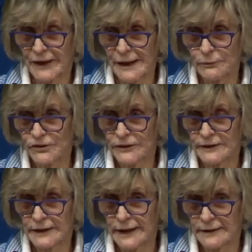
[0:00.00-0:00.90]
he was
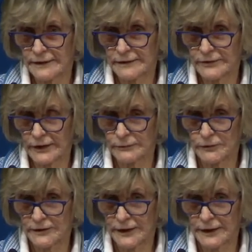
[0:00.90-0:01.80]
at the Kennedy Center
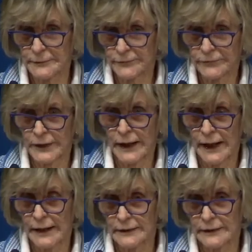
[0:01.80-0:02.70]
one day,
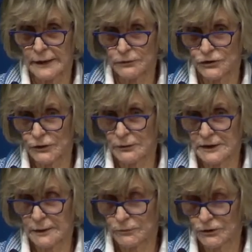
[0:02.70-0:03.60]
and they were
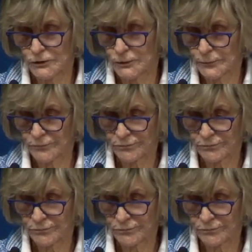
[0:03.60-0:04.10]
showing him through.